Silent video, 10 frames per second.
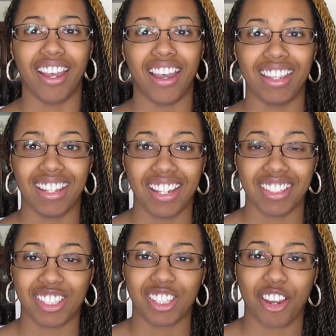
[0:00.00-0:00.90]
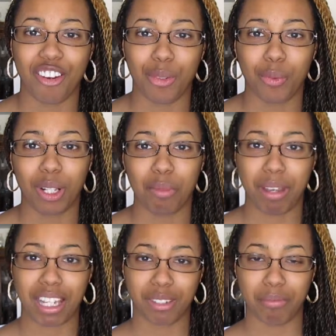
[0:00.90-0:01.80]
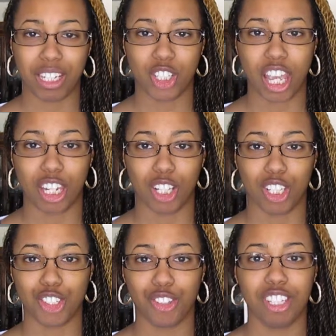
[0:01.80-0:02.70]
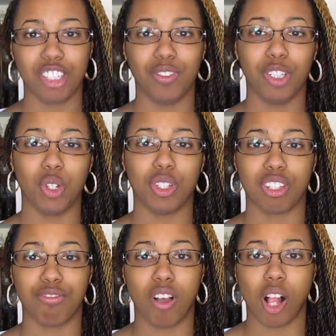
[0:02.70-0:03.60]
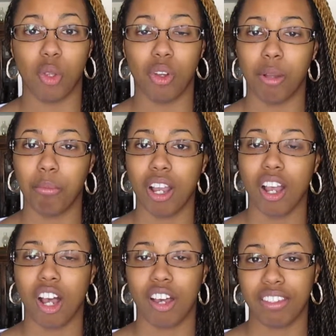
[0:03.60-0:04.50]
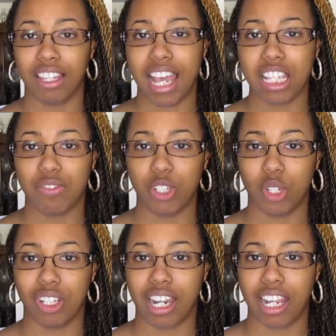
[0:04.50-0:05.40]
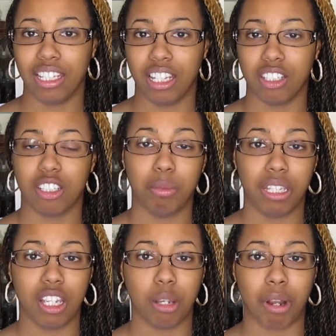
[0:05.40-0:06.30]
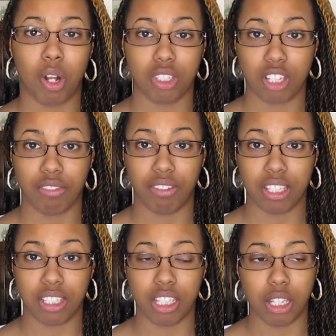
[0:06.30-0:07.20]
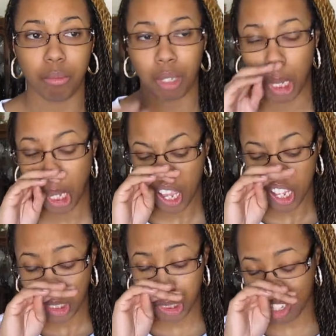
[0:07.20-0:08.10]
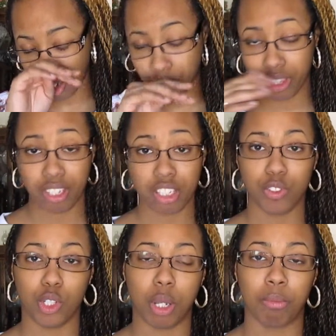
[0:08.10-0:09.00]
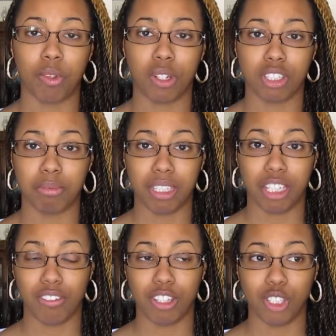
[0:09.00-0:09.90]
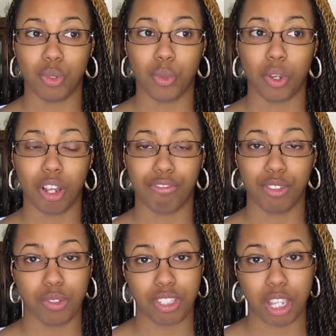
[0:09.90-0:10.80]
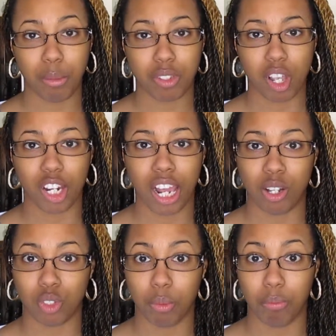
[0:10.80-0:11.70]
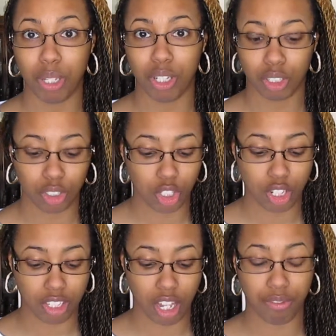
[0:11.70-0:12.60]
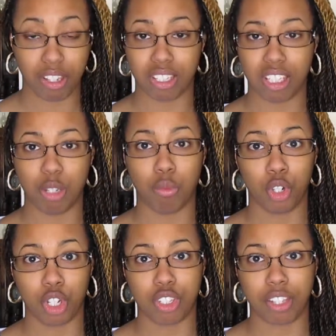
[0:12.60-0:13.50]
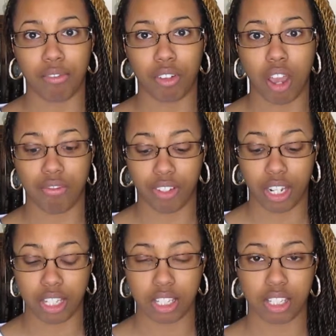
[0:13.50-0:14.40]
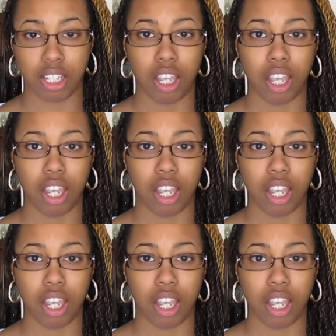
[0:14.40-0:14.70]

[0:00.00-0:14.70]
Hi guys, it's Carrie and welcome back to my channel. So this video is a follow-up of the last video that I did speaking about self-esteem. So in this video, I'm going to be giving you a few tips on how to build your self-esteem or your self-confidence.